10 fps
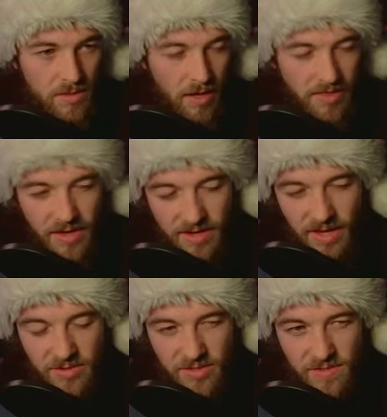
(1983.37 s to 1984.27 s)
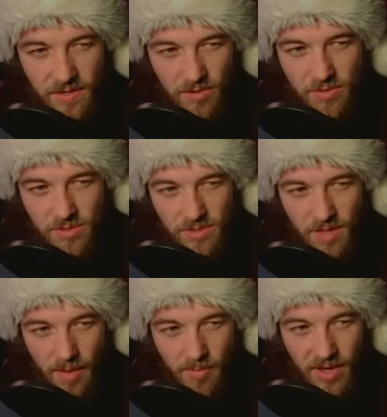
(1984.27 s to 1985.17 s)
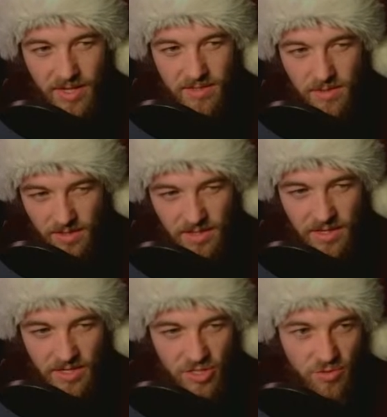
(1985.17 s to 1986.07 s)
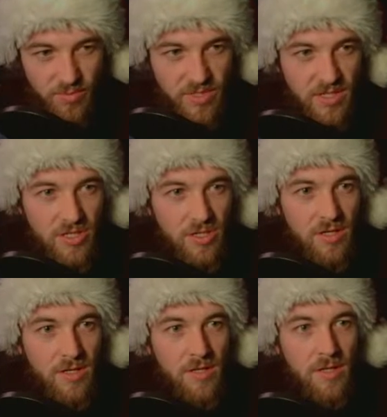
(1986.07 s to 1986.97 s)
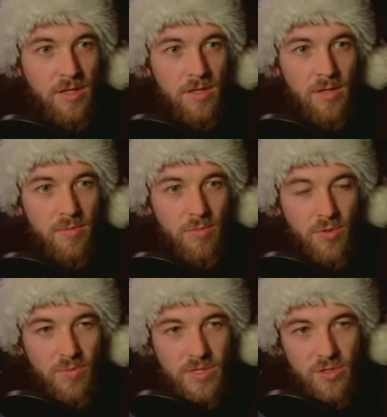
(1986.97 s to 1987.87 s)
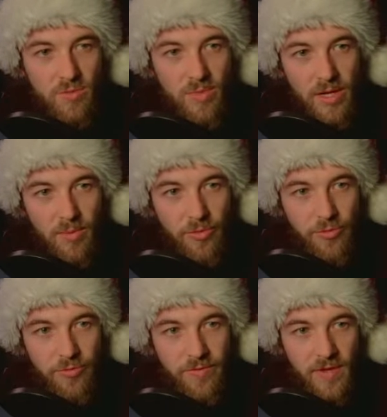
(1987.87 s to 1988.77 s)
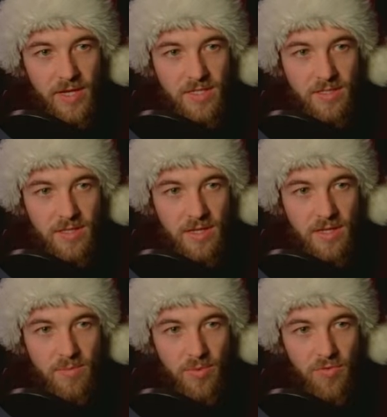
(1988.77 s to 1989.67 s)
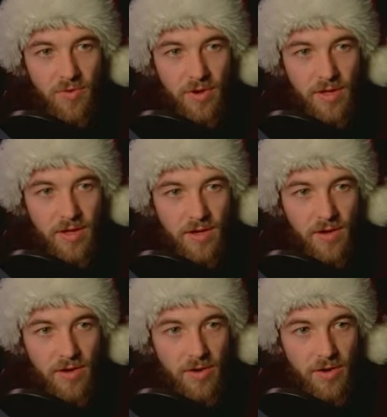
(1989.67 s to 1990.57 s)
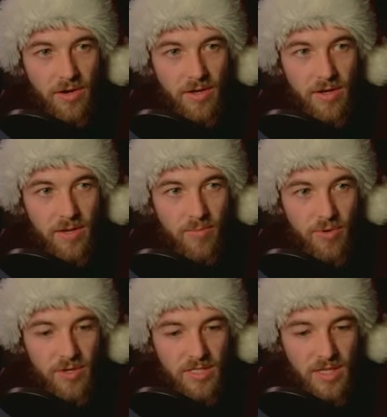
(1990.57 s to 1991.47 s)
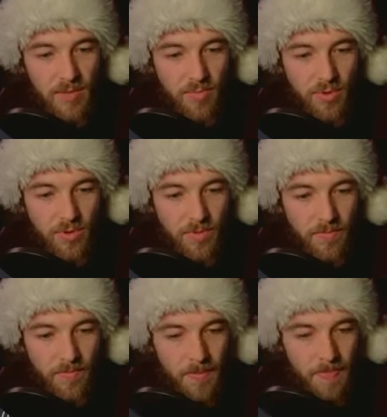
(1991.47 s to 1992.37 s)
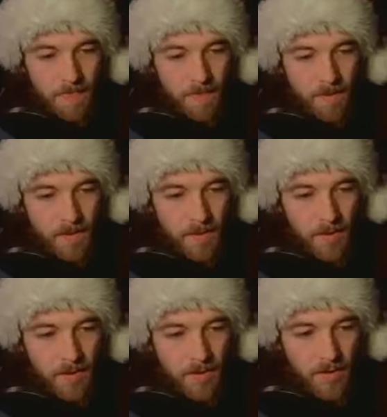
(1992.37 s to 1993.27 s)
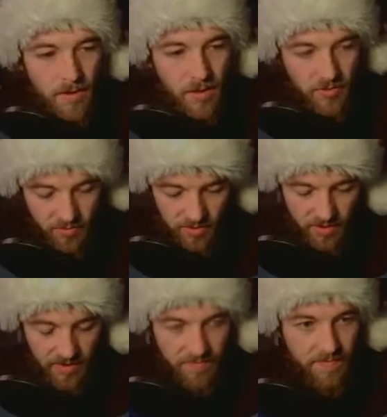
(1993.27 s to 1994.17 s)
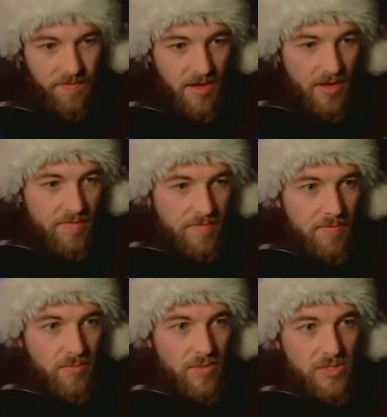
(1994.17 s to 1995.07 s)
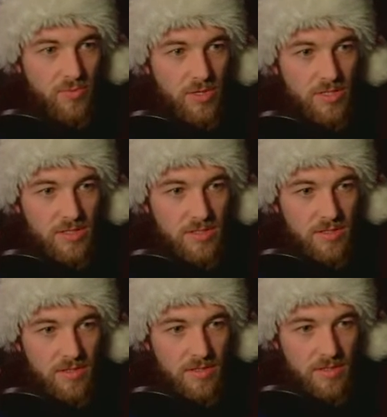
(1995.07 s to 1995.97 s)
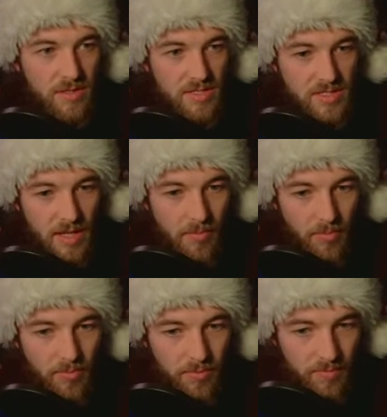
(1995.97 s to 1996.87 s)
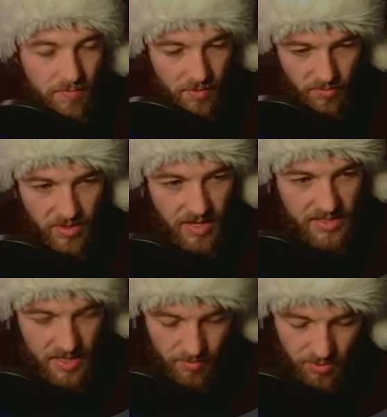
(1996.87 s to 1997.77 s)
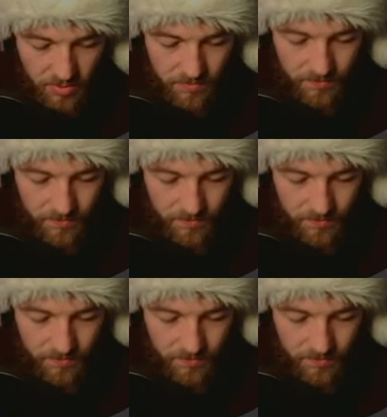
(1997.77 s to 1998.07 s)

I think it counts the 0 step as like the initial position, but we should be able to test that by running it on our input example 195, which was the step from the example.